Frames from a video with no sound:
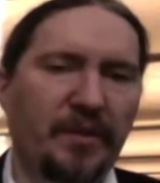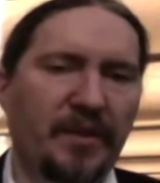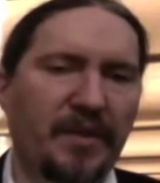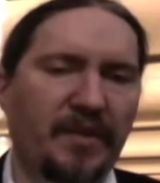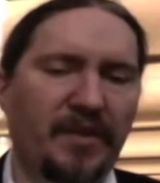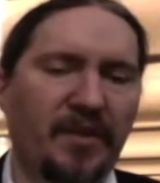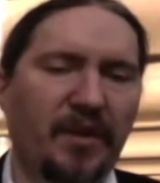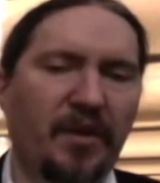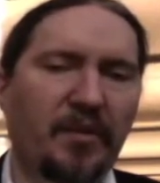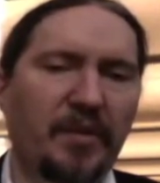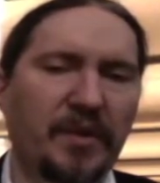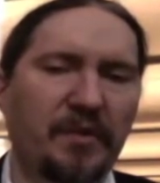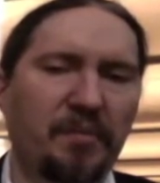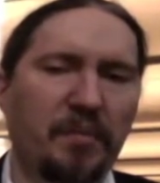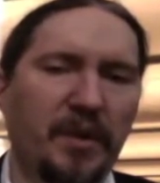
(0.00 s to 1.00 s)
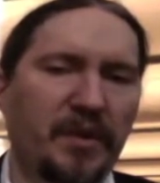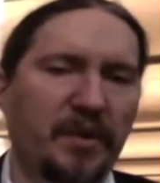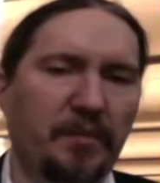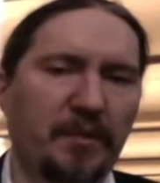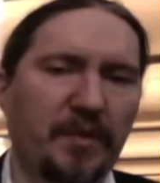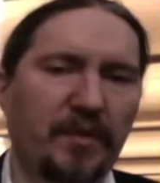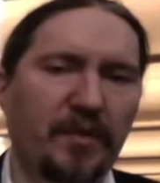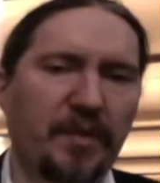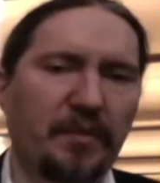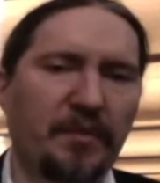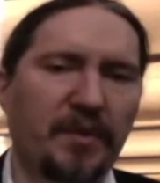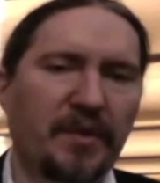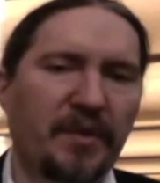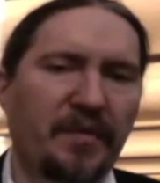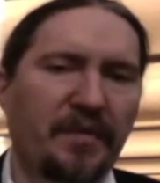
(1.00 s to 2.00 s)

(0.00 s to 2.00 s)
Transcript: There's always multiple scripts.